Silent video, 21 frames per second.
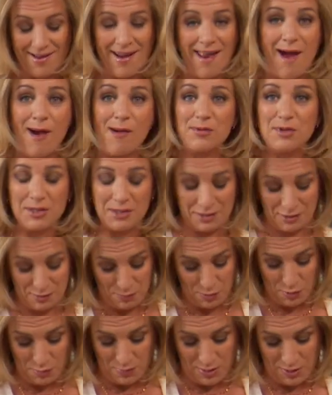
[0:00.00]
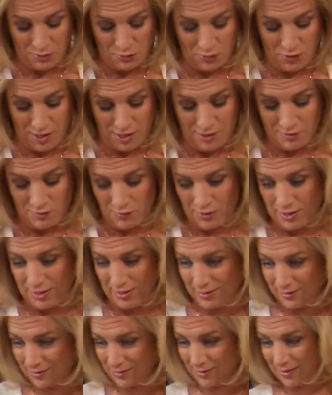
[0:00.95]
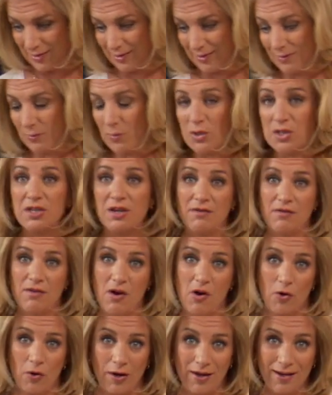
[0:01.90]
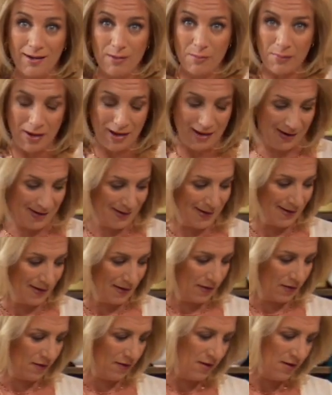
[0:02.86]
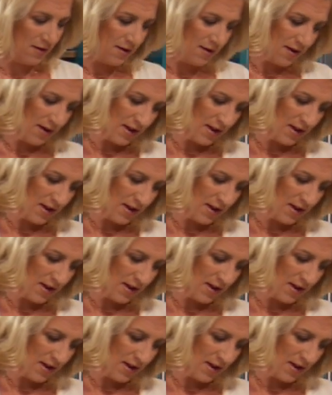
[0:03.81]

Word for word: Now I'm just going to put my dry ingredients in, which I've already combined here.